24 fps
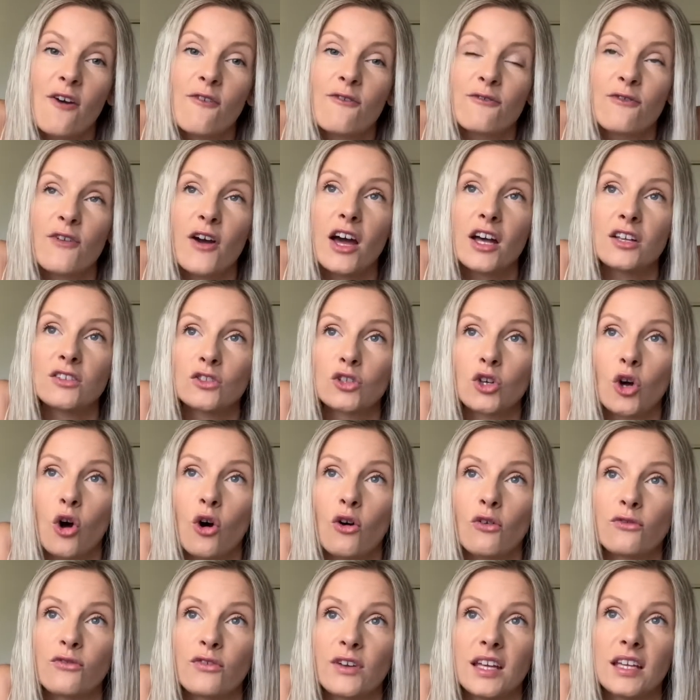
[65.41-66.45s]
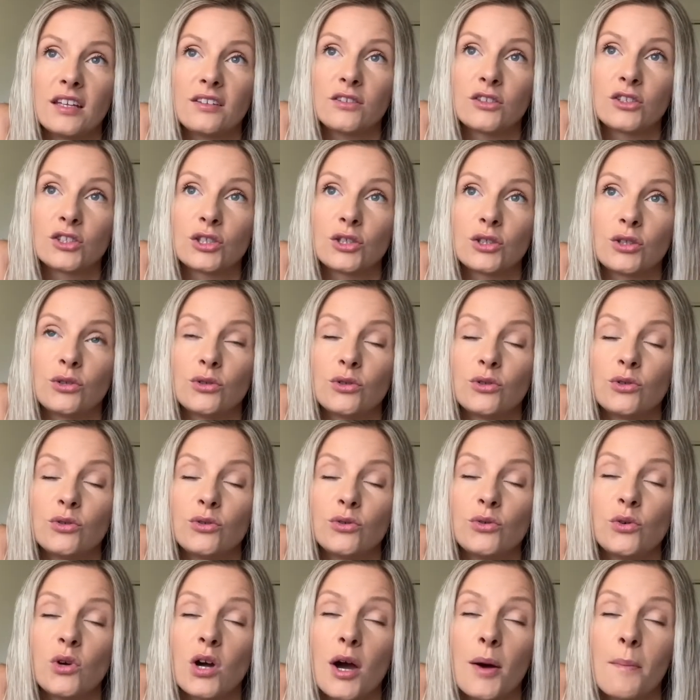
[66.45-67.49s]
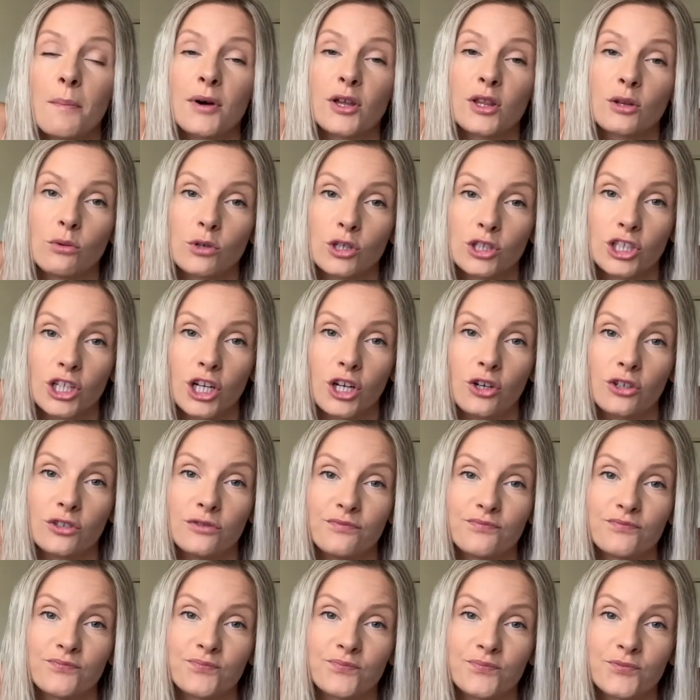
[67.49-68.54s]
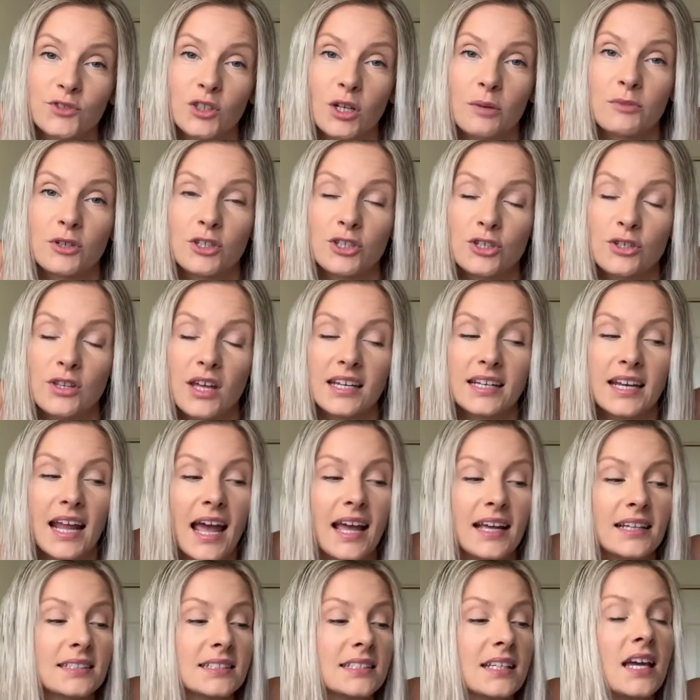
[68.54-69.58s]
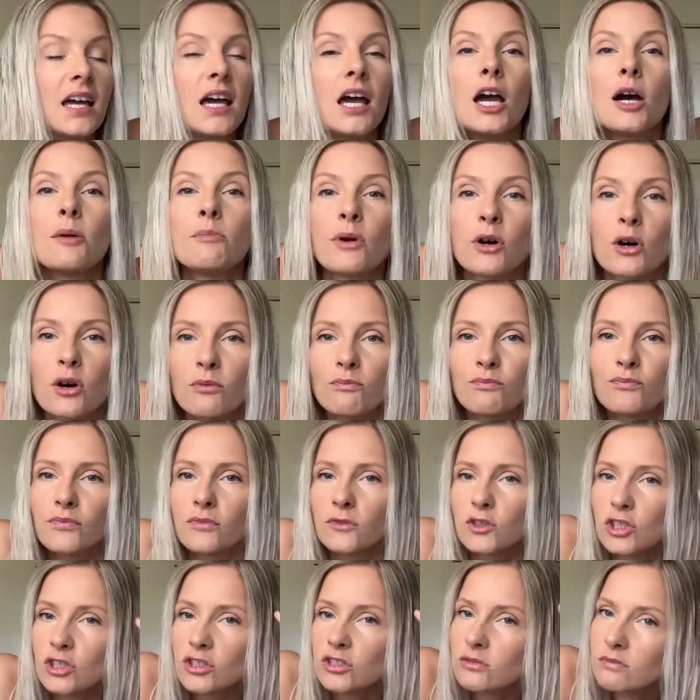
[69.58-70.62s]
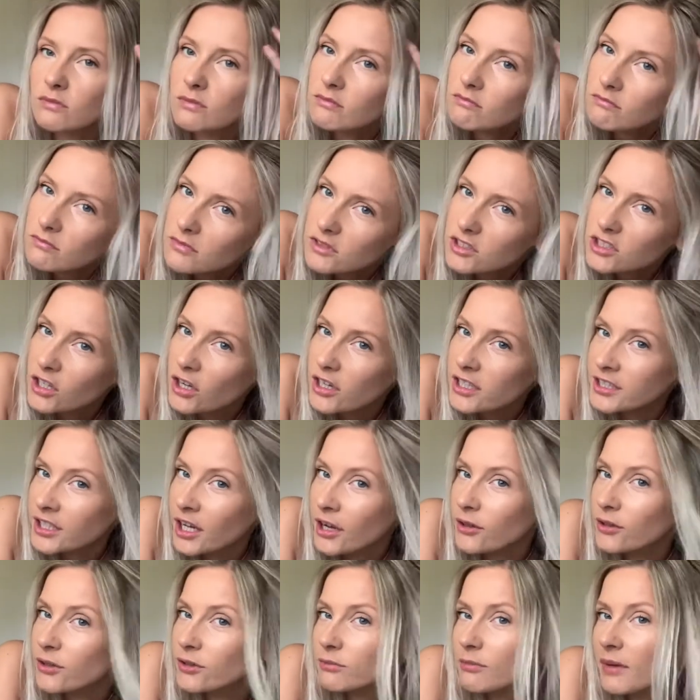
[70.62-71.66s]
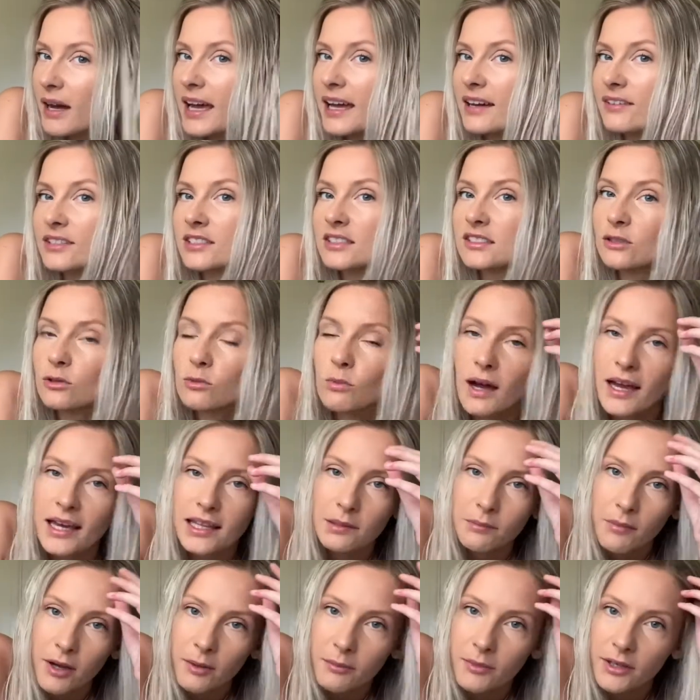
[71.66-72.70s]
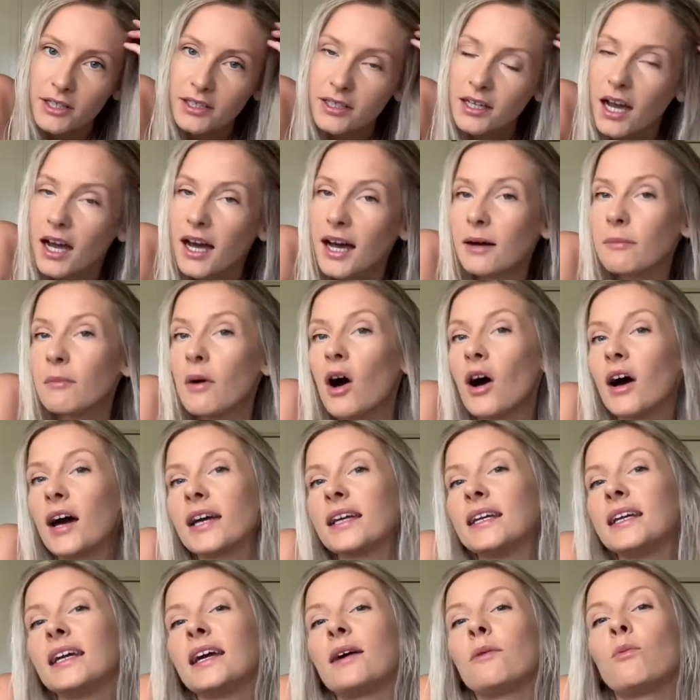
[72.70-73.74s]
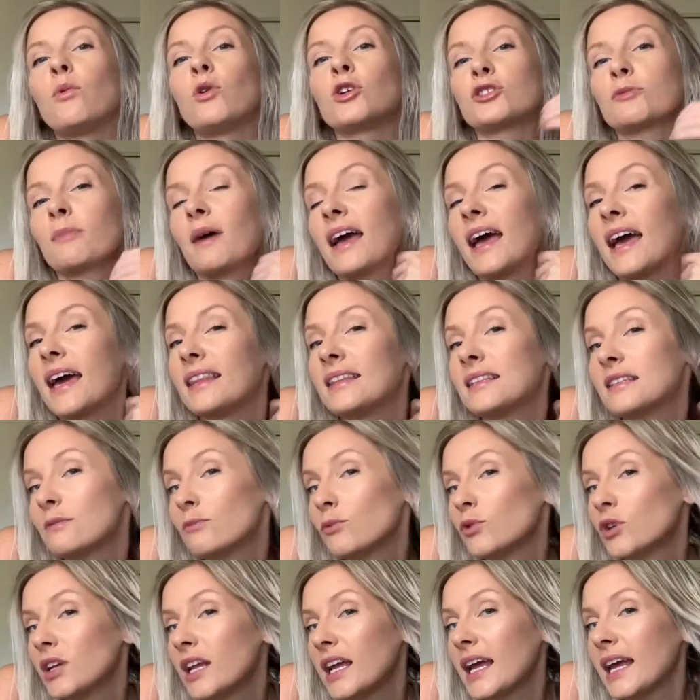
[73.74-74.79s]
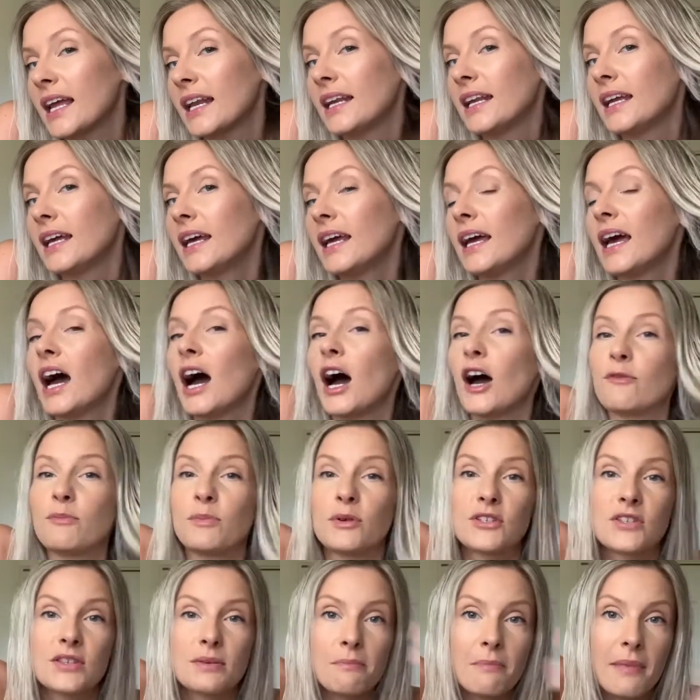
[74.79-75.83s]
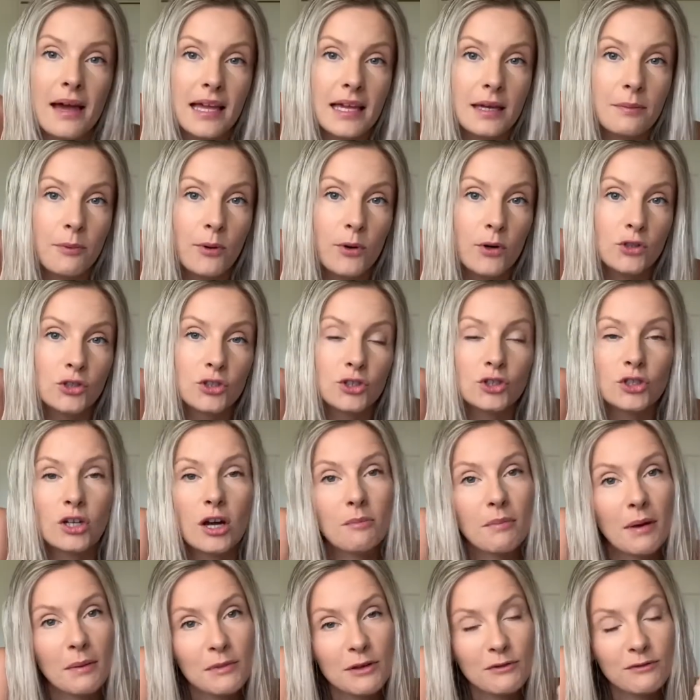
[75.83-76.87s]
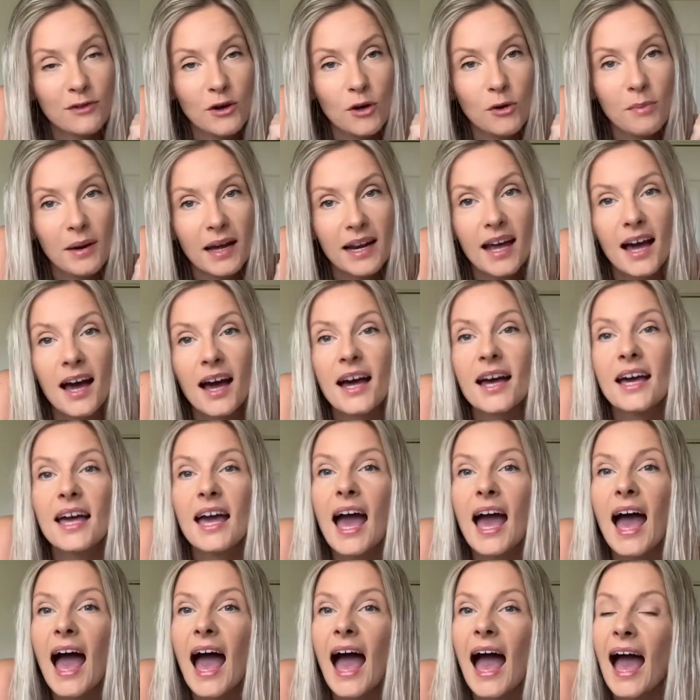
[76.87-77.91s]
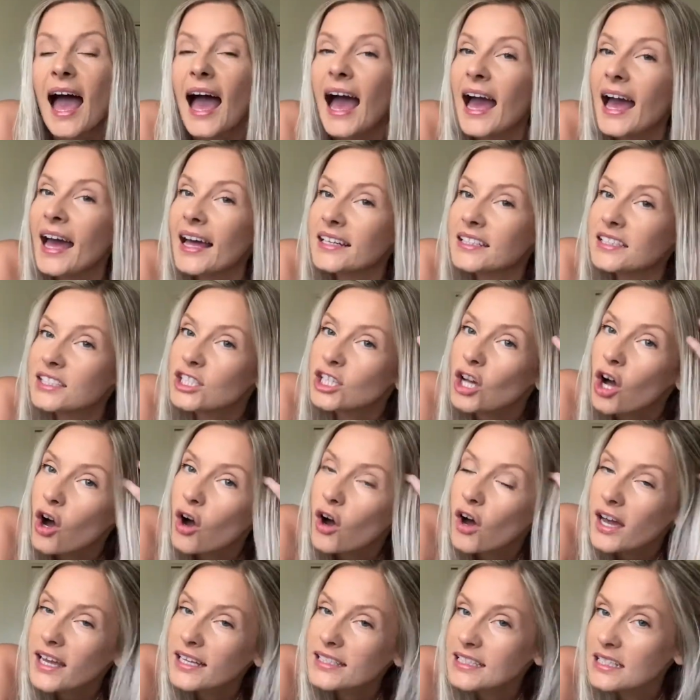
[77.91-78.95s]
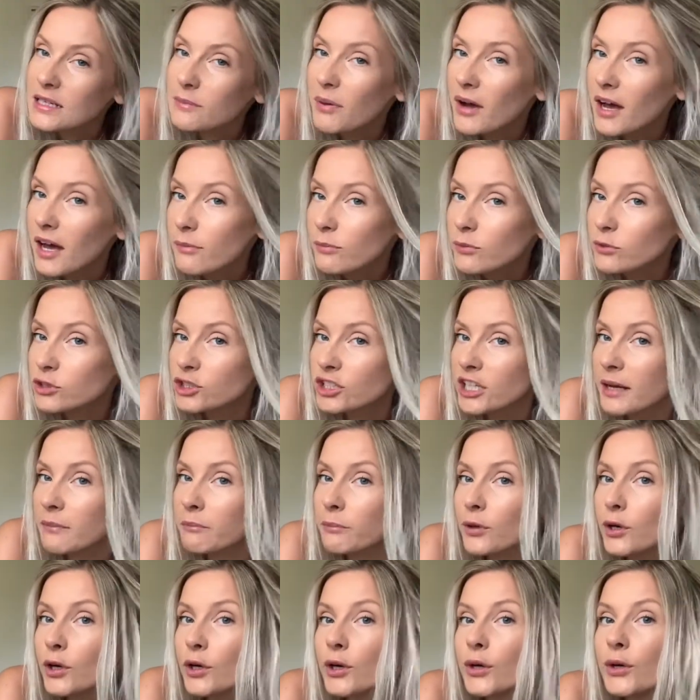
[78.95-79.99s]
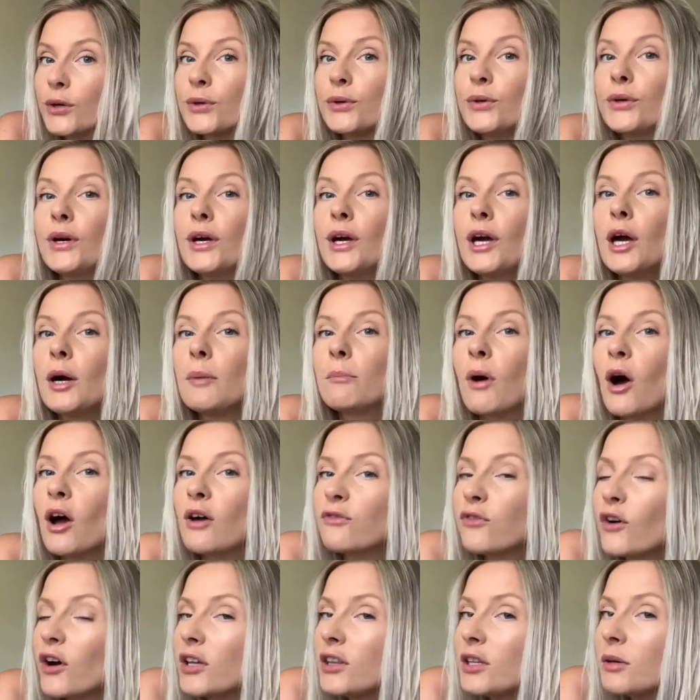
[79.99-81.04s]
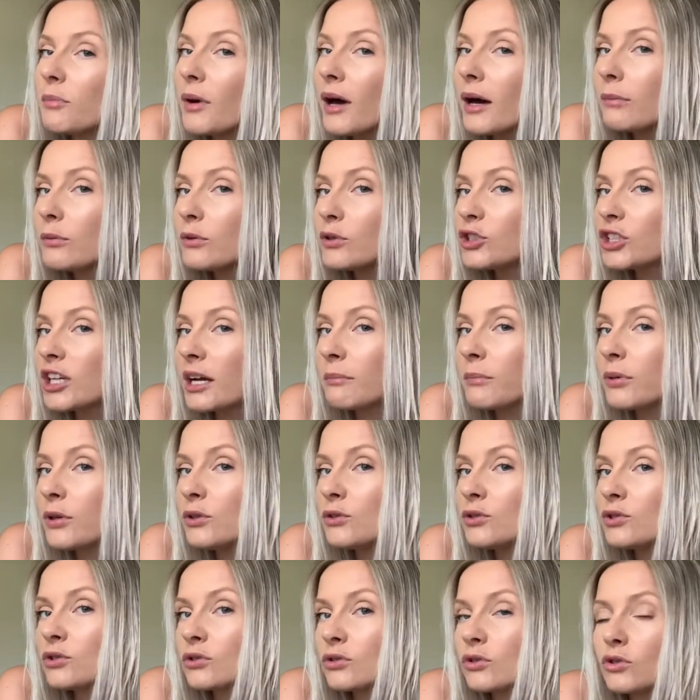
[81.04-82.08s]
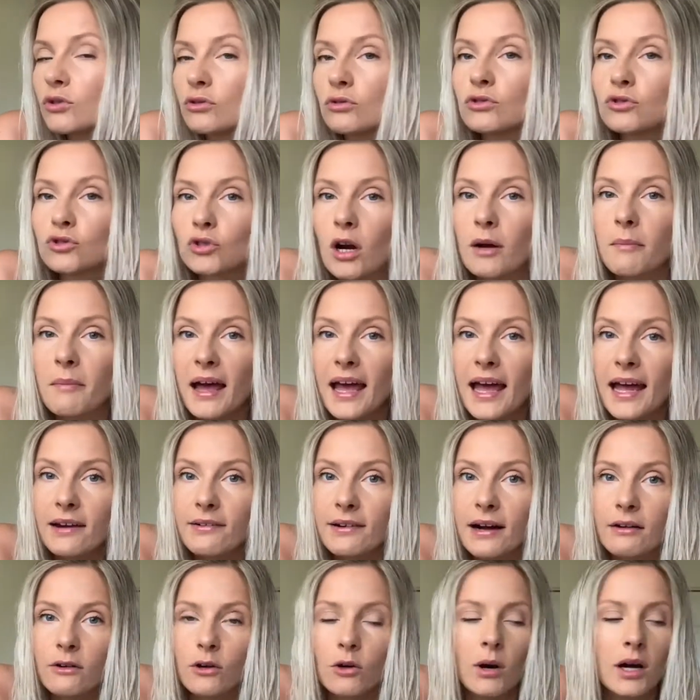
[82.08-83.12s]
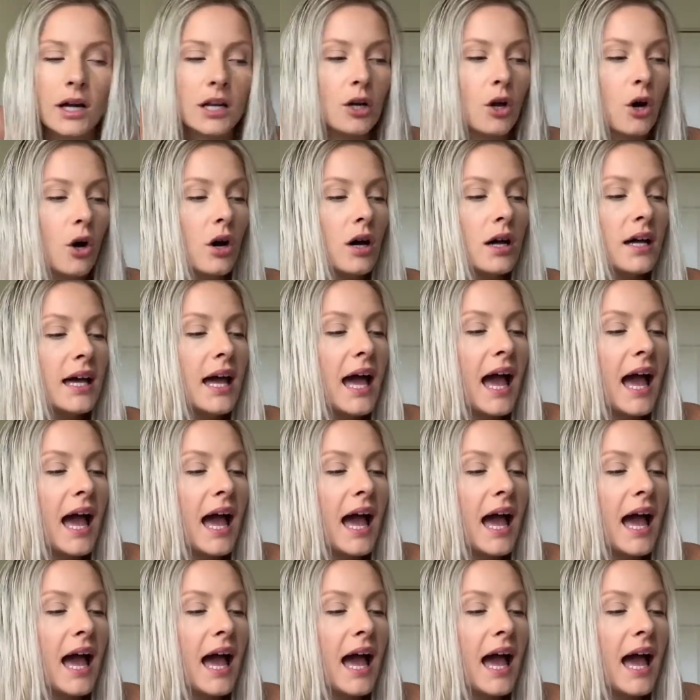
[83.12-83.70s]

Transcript: First off is to put the washing on, so I'm going to do that next. But just side note, my hair is still wet at the moment. I washed my hair this morning, I put some makeup on to try and make me feel better, and I did a purple shampoo, but I find that purple shampoos dry my hair out quite a lot.